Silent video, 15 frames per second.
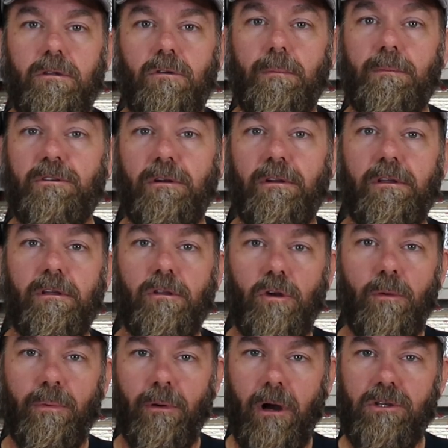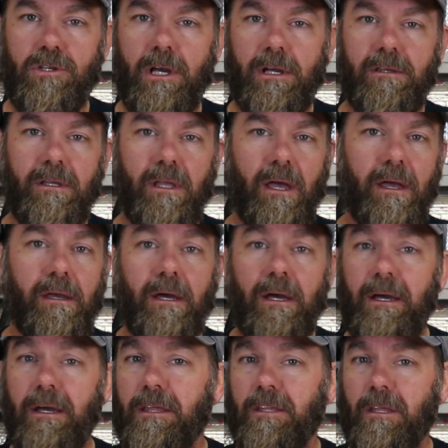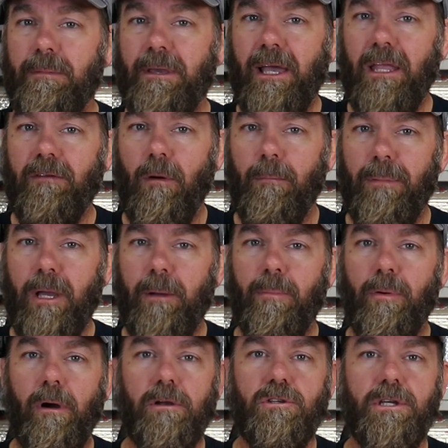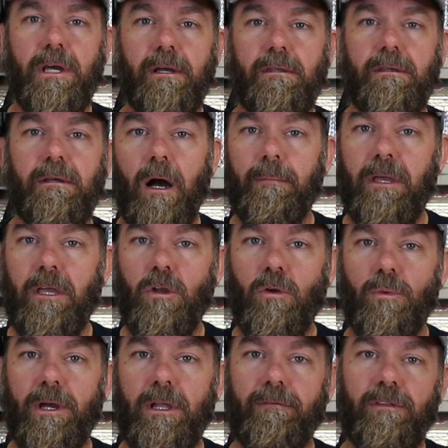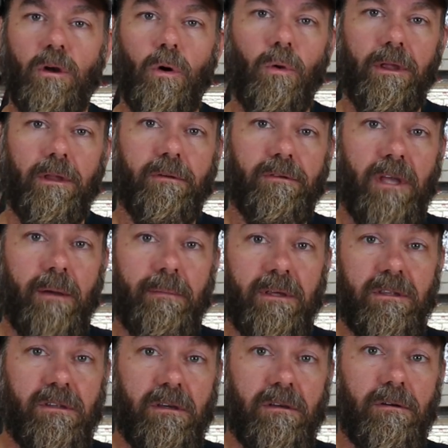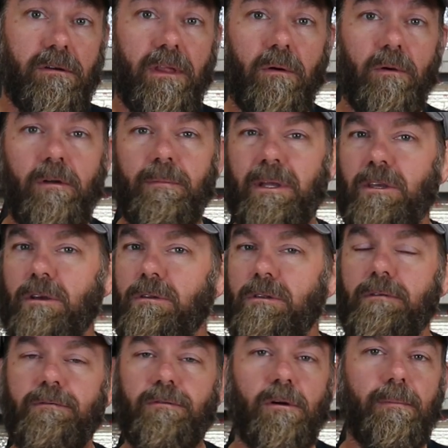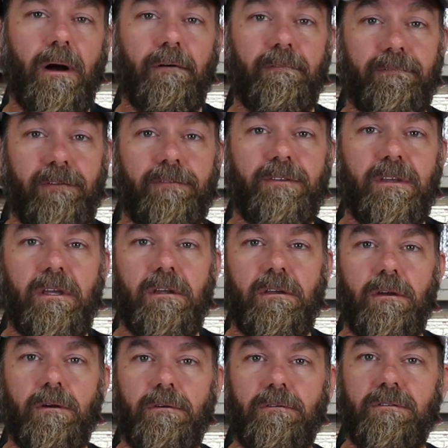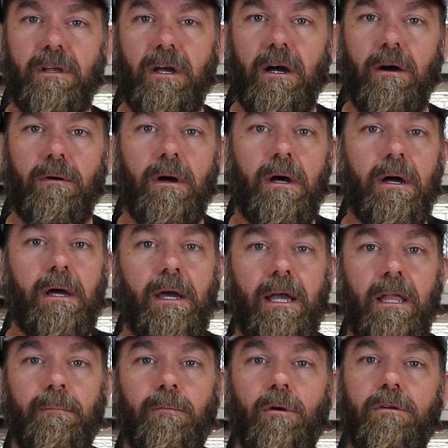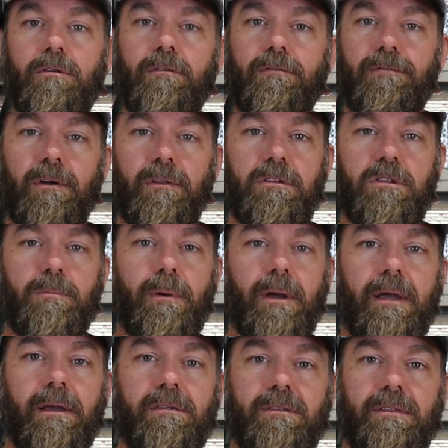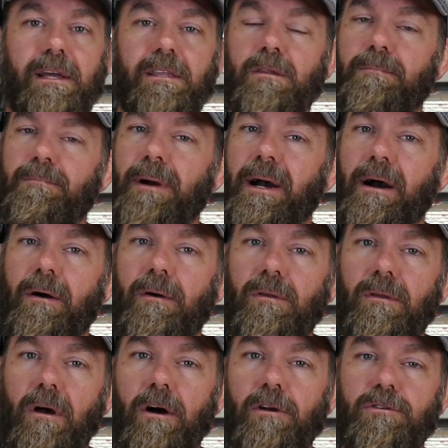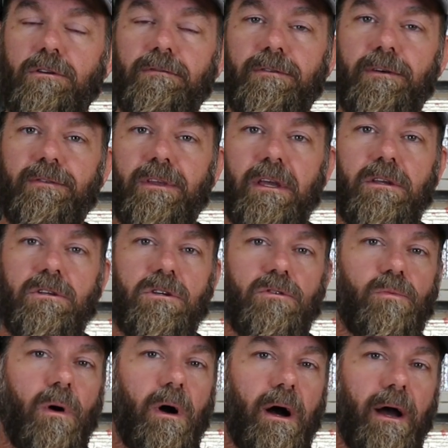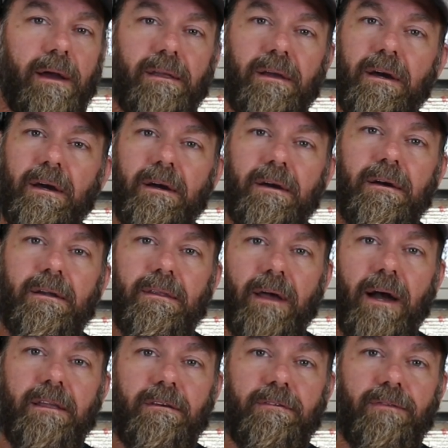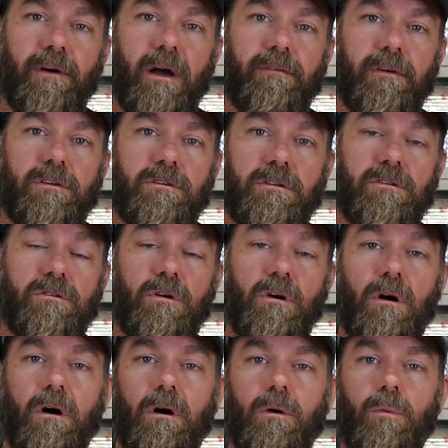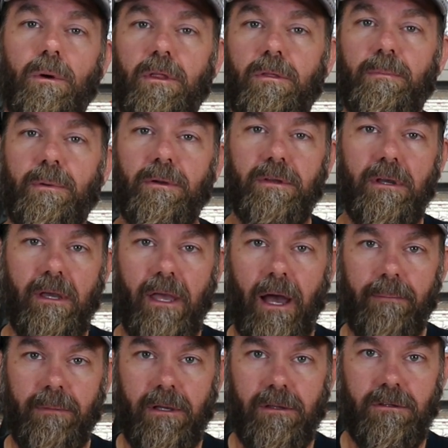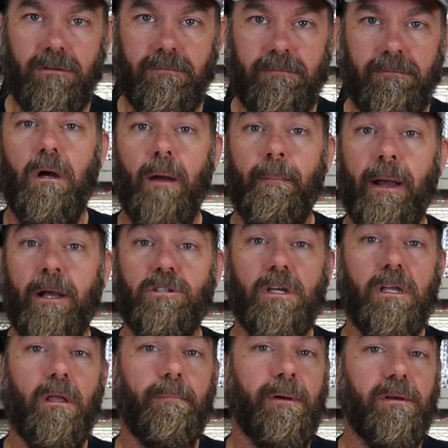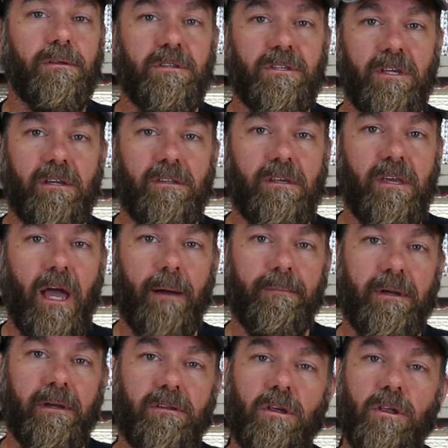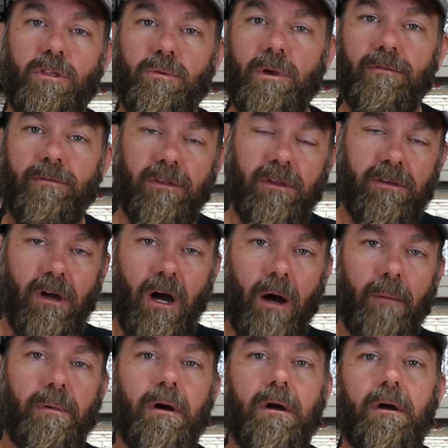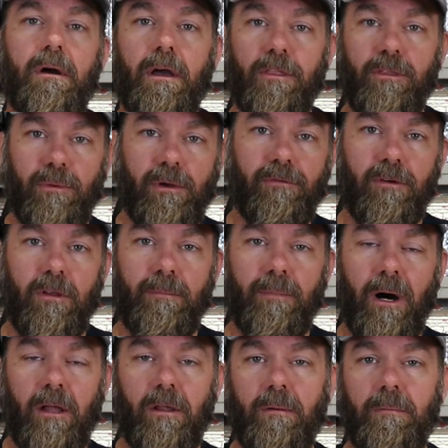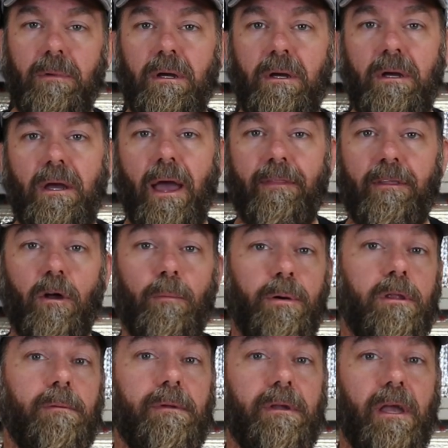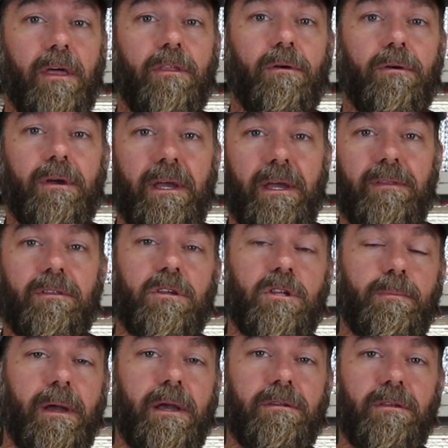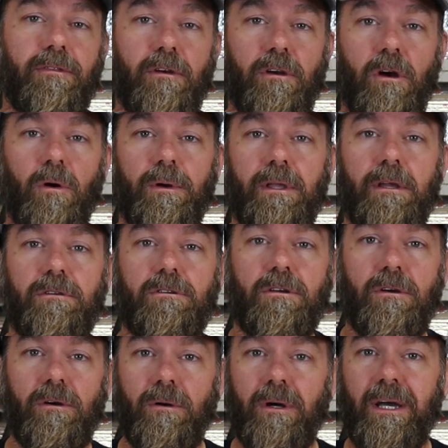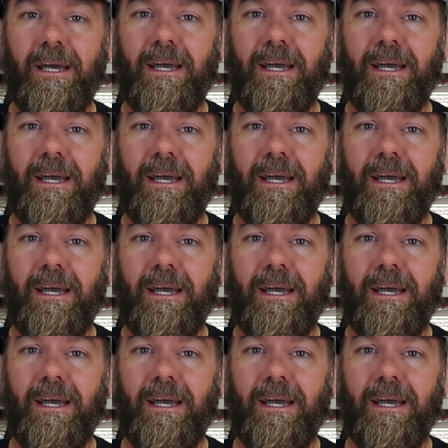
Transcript: So I'm starting a new project today. It's going to be kind of a big project. I'm getting rid of the old entertainment center that we've been using for about 15 years now, and I'm going to fill the space that's about 150 inches wide, 95 inches tall with built-in cabinets. I'm actually going to build 6 cabinets, 3 for the top and 3 for the bottom, and then I'll put them together in the space that they're going into,